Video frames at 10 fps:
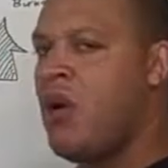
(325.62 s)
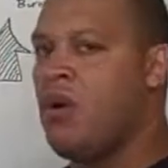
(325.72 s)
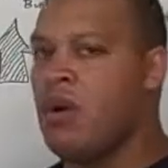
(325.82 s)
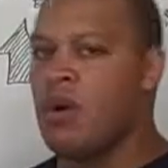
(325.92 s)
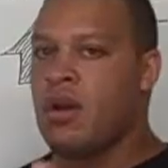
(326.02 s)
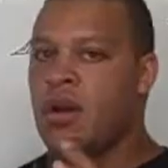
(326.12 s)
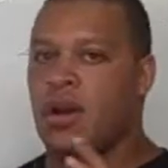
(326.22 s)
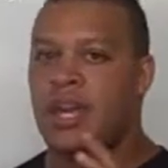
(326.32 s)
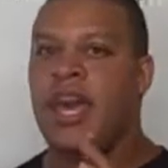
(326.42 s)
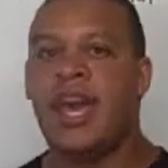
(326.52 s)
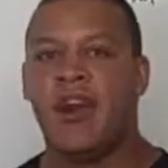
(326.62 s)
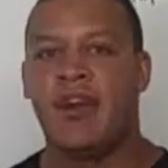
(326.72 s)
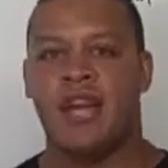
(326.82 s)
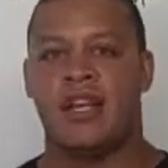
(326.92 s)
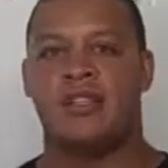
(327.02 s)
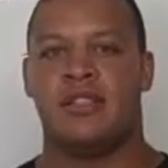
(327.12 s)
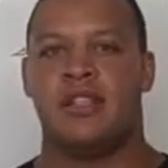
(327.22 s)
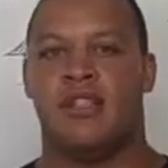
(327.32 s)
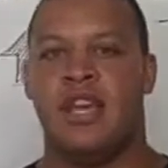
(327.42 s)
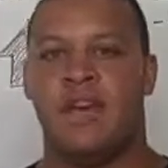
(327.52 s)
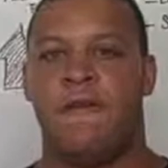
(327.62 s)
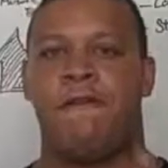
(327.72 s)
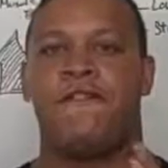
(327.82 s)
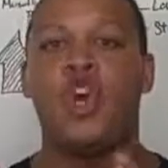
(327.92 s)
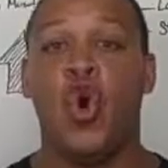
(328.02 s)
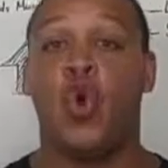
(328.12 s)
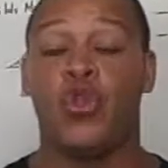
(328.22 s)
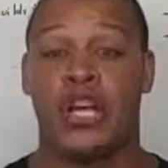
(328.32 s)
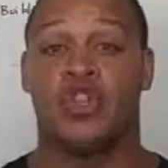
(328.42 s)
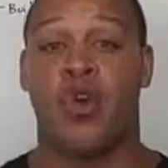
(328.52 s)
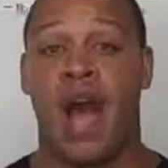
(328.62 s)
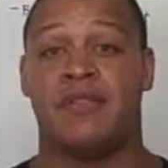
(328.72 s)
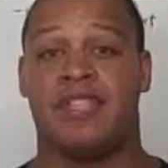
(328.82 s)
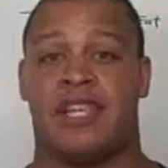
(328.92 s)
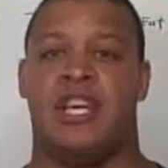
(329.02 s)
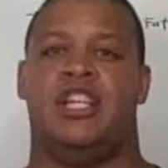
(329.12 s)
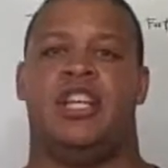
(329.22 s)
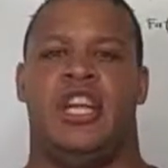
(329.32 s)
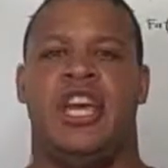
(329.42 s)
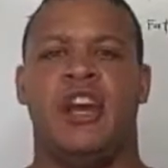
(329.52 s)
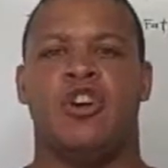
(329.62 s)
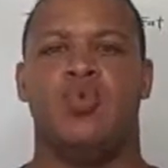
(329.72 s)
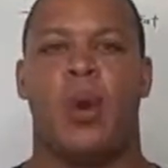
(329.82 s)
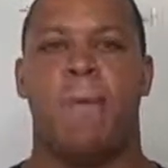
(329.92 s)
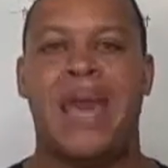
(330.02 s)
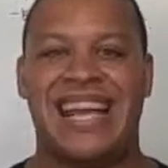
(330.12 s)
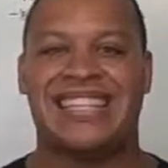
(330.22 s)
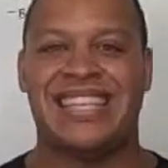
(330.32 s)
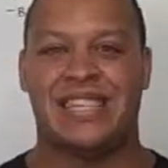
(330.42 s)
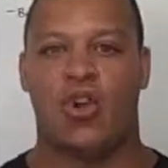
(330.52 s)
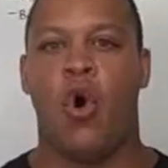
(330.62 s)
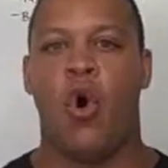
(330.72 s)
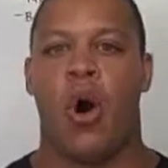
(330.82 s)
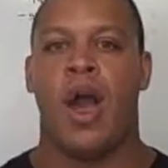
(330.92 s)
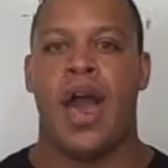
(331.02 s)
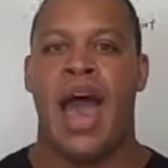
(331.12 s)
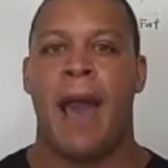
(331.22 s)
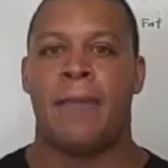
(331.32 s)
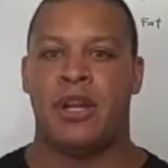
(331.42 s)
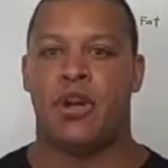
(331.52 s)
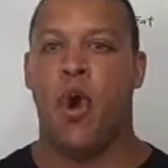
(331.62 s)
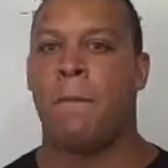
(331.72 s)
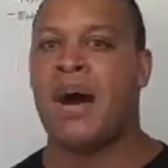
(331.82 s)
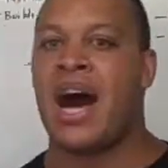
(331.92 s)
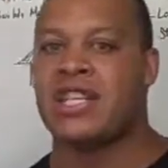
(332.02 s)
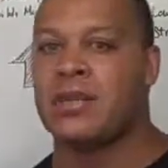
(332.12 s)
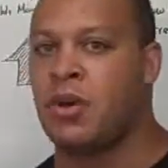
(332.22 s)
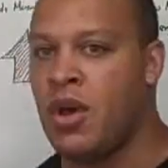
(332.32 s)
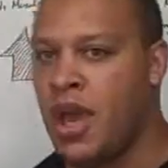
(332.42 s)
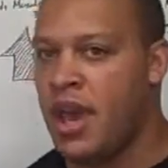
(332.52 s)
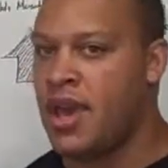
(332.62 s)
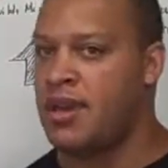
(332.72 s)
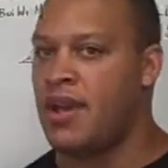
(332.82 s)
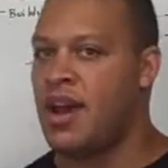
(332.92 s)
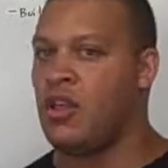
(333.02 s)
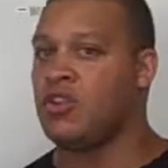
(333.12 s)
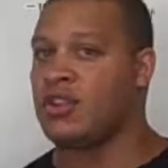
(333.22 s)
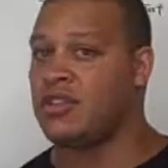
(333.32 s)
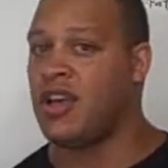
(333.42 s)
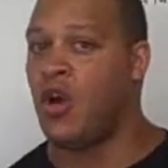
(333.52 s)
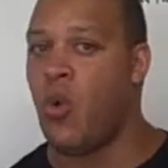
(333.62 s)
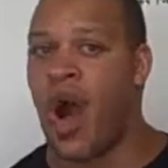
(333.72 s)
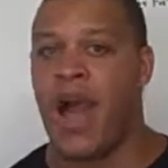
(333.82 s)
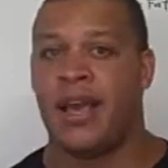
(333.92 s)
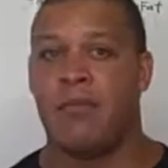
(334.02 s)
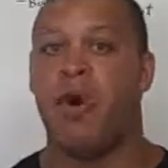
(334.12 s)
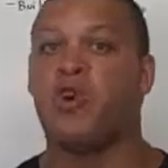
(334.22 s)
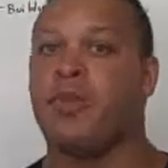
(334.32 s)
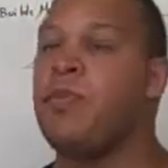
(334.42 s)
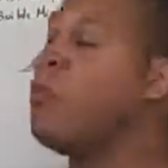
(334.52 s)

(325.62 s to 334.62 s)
Now, here is the fuel that drives this engine. Here's what makes this all happen and all possible. And I'll also tell you why most